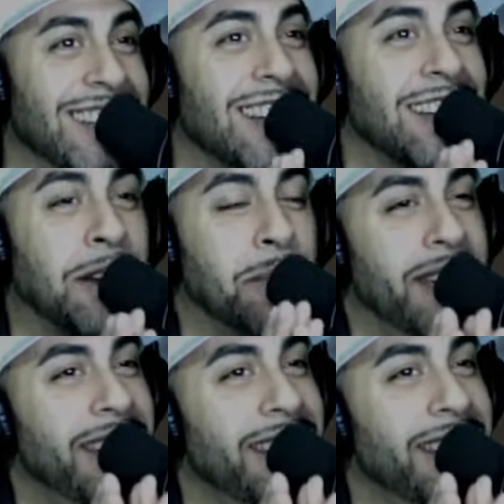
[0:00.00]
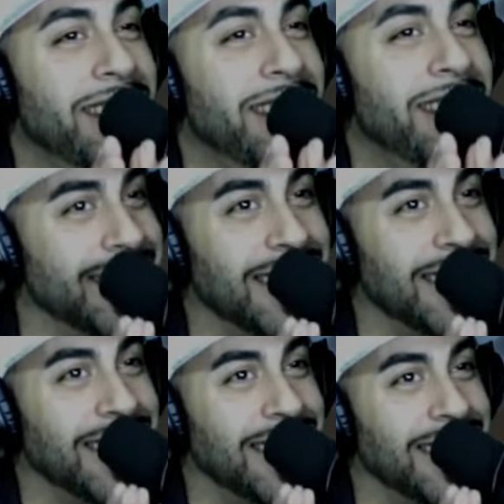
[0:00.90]
can mean a lot
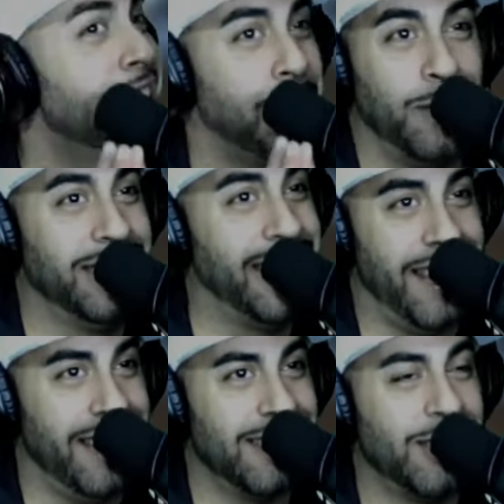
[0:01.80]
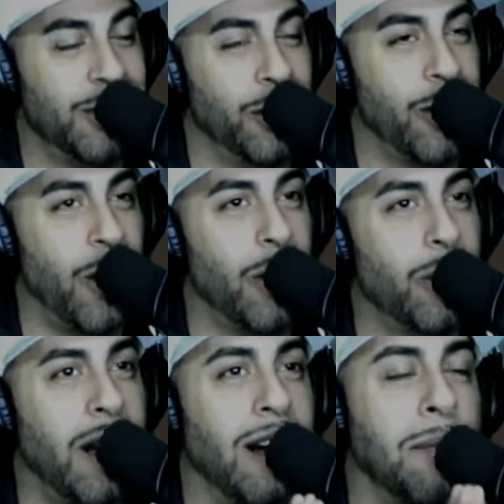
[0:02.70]
of different things, you
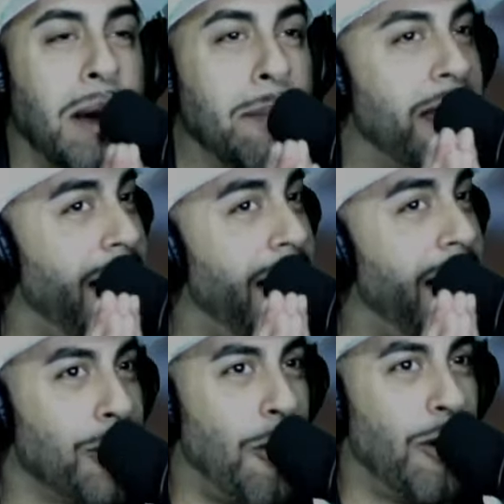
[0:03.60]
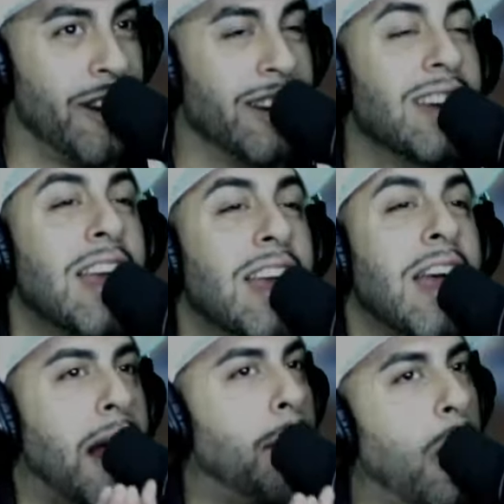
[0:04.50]
know. I'm not on the corner, but
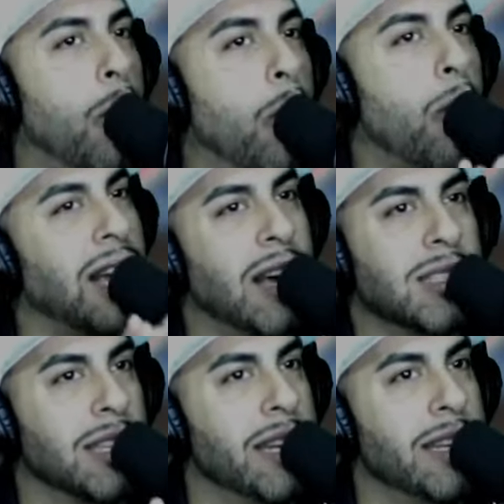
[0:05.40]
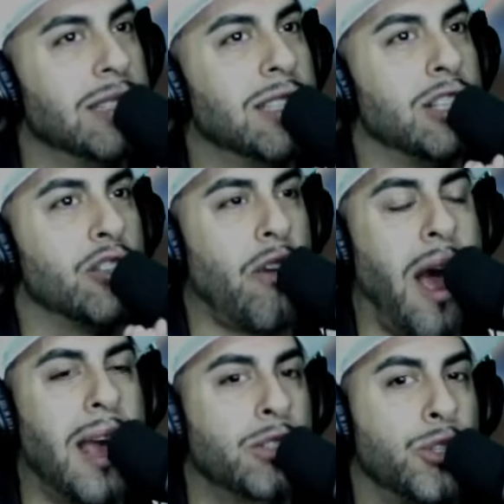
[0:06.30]
I'm always hustling to
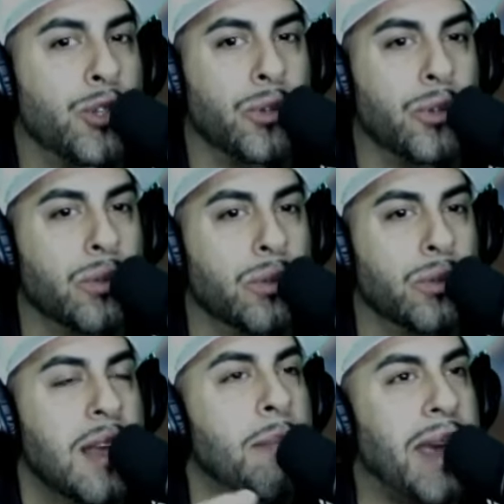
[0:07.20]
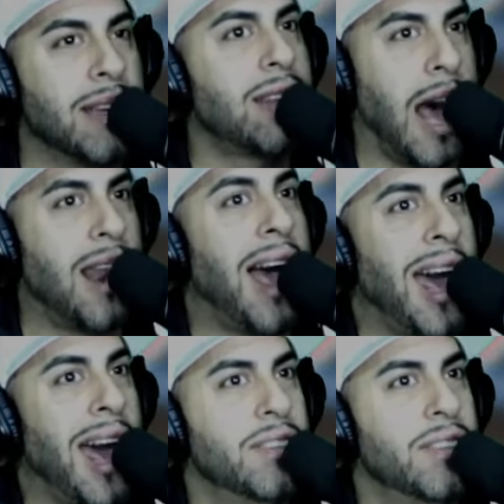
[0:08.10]
try to make $1 out
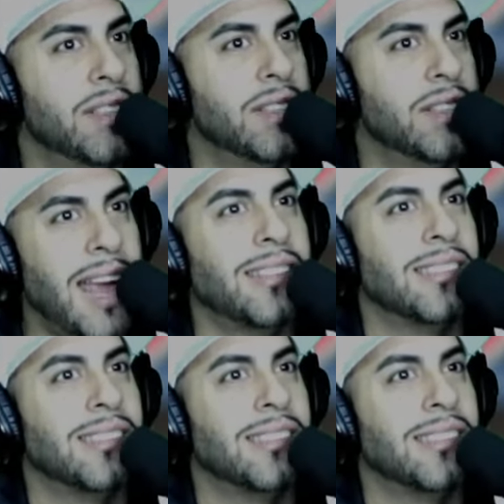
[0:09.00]
of 15 cents.